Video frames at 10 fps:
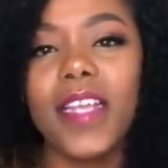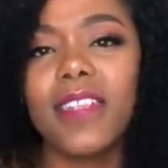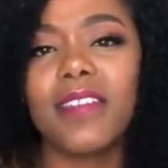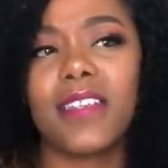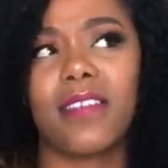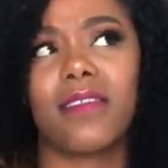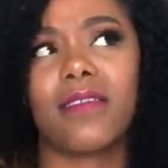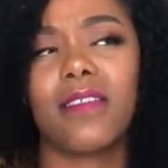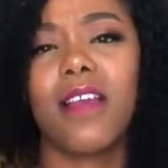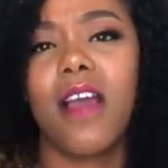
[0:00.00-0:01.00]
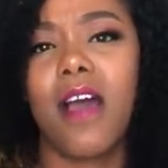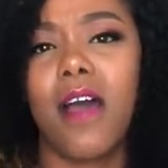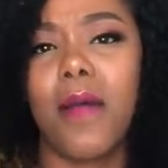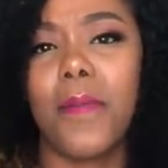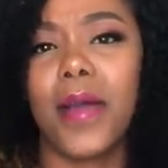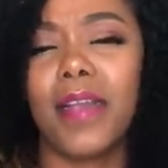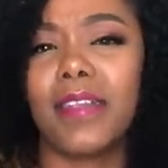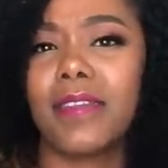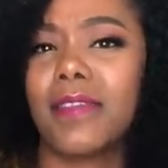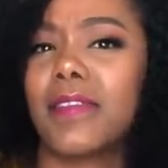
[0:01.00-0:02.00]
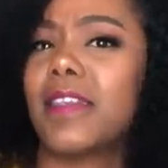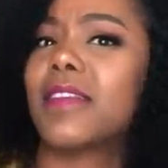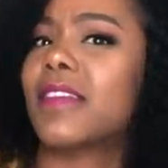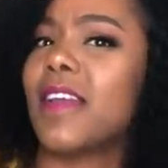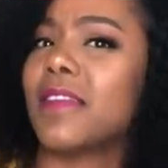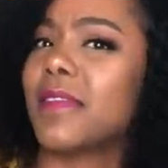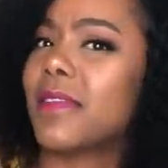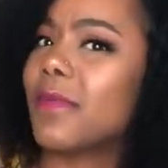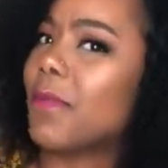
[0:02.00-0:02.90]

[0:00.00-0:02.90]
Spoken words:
instincts, my sixth sense,